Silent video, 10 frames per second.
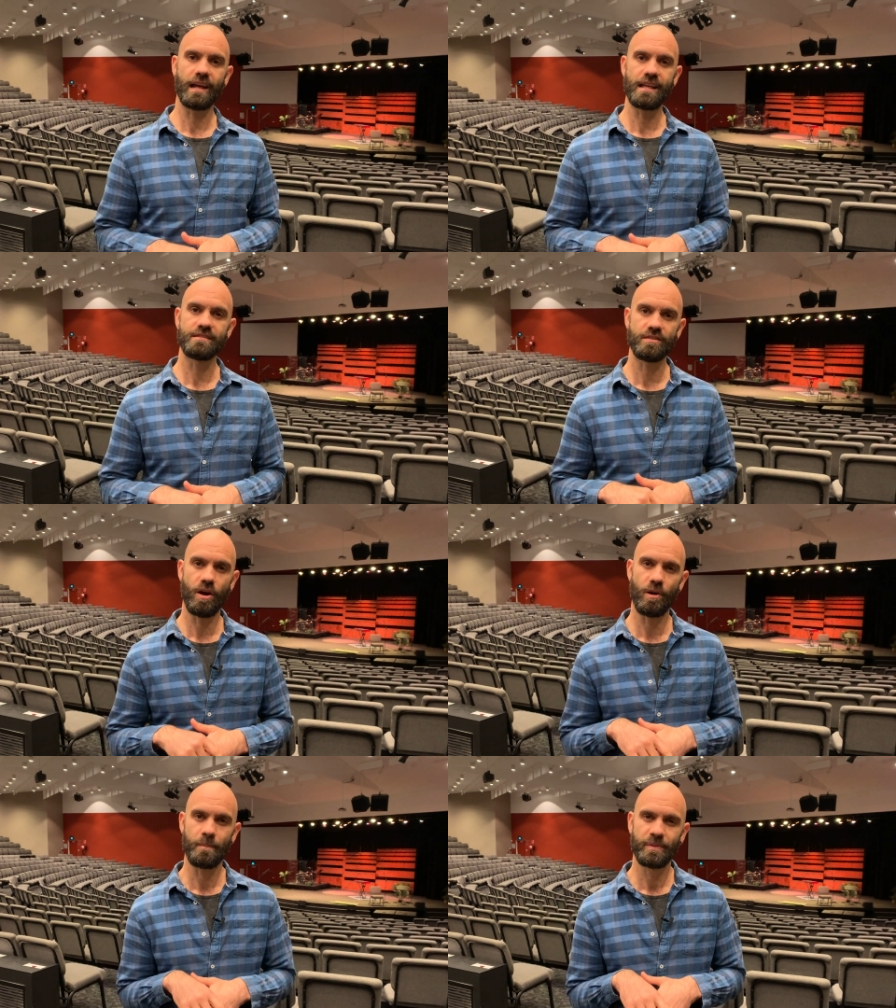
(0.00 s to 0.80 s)
And
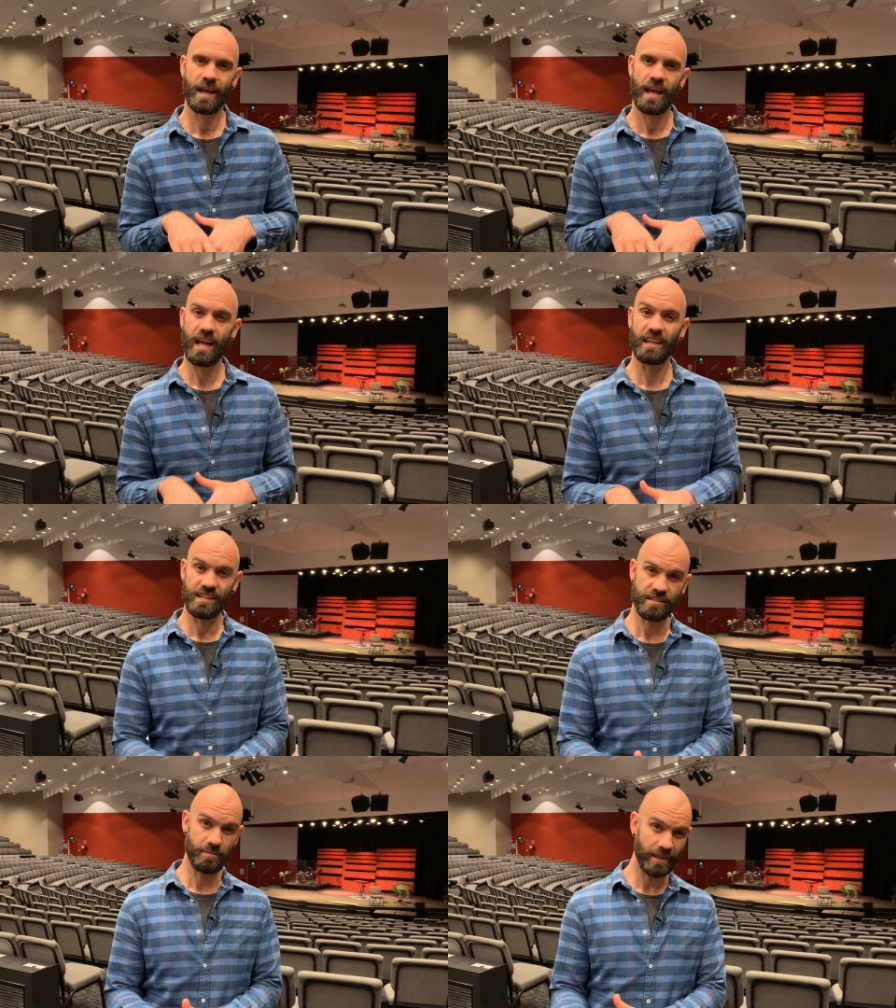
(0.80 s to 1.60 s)
so at
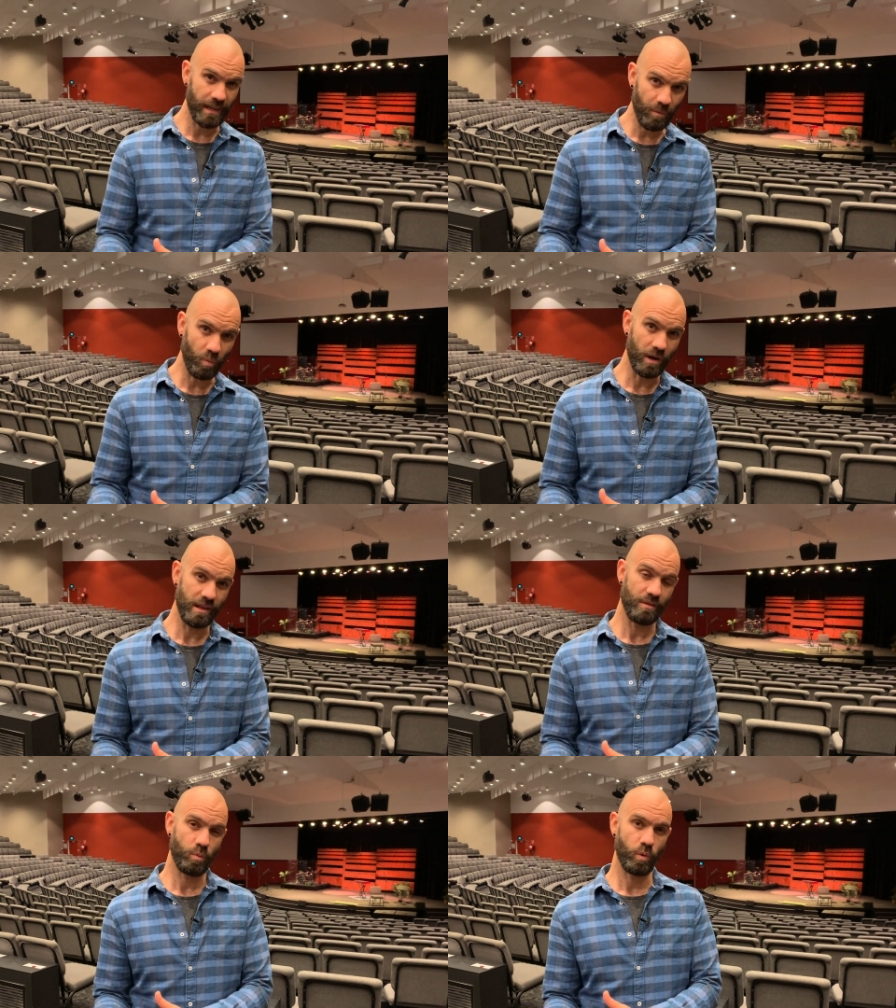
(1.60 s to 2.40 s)
least to begin
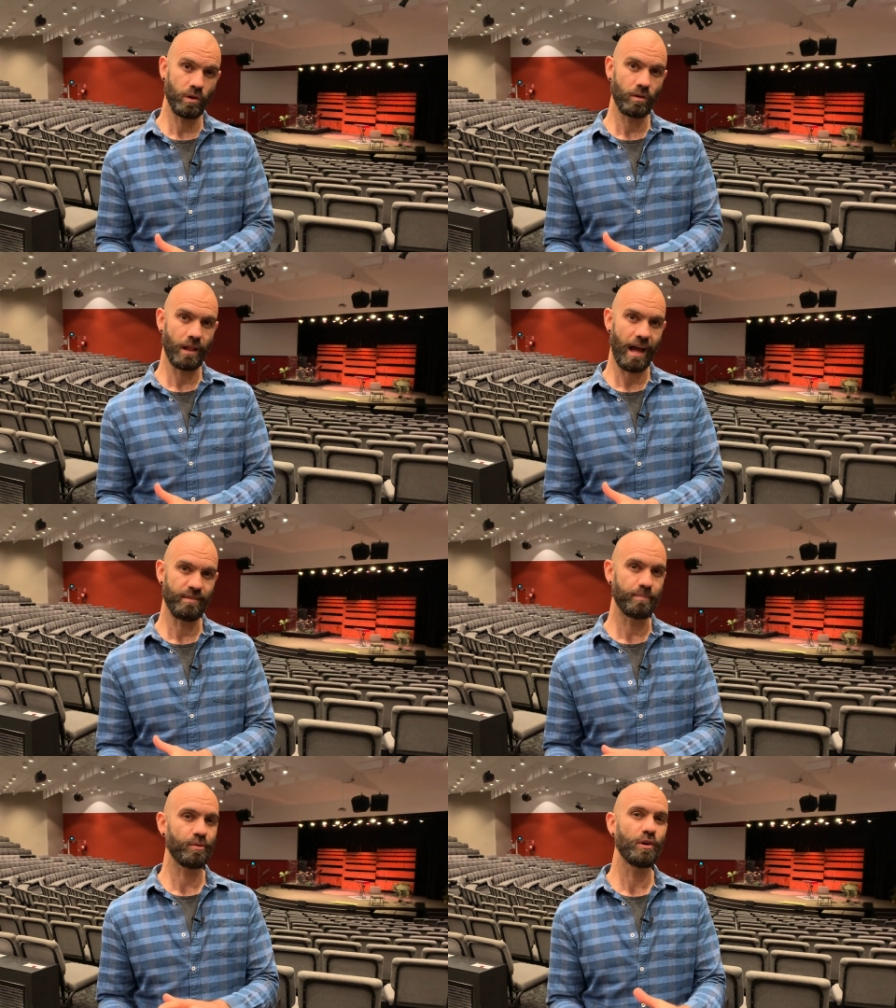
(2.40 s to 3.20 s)
with, we'll have
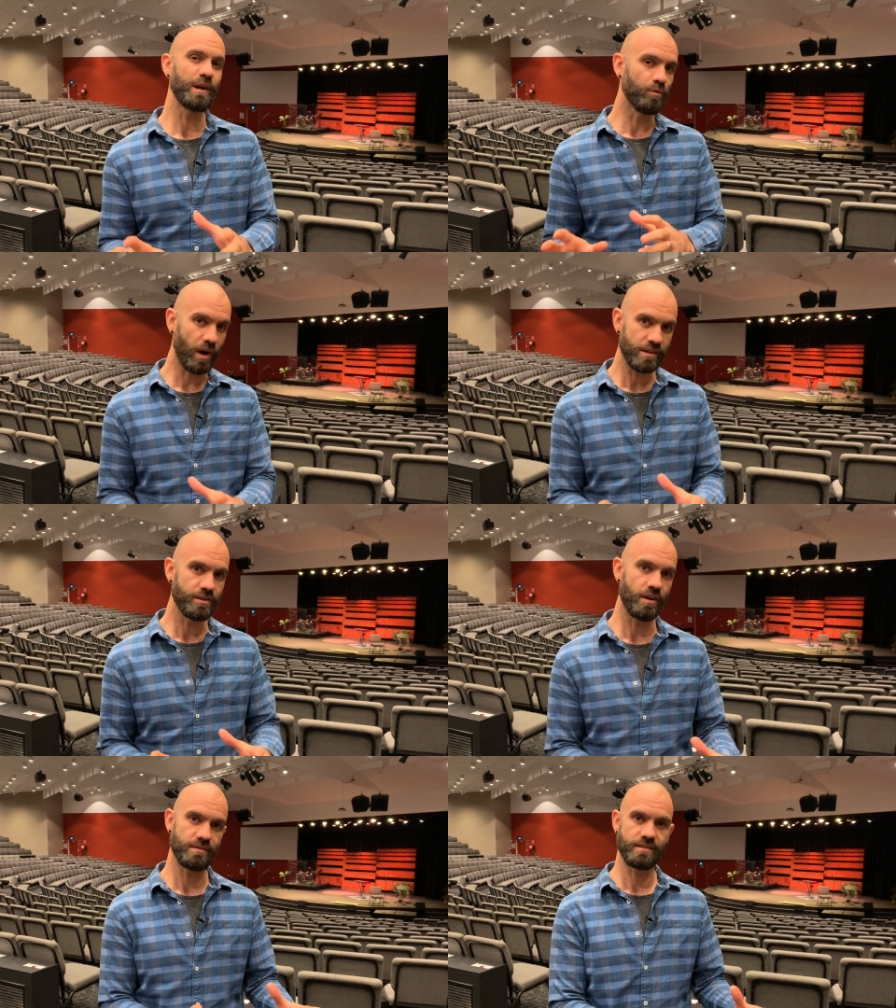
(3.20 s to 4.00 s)
a
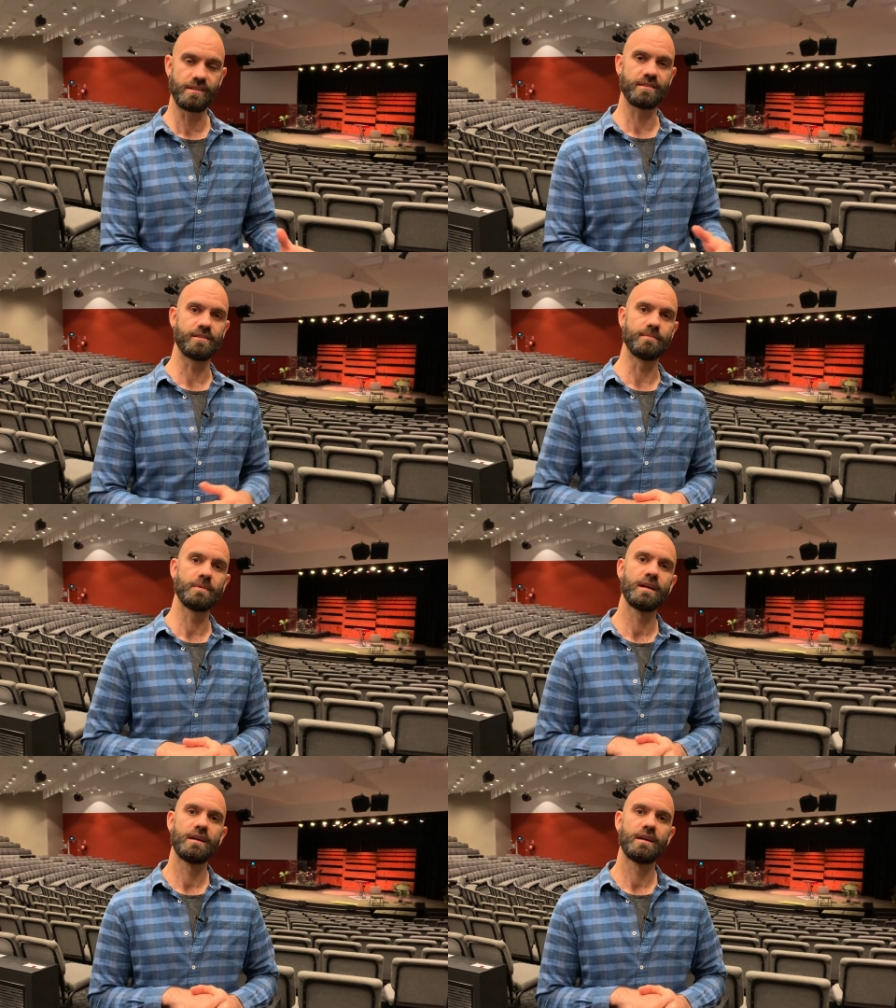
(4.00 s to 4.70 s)
pre-rego system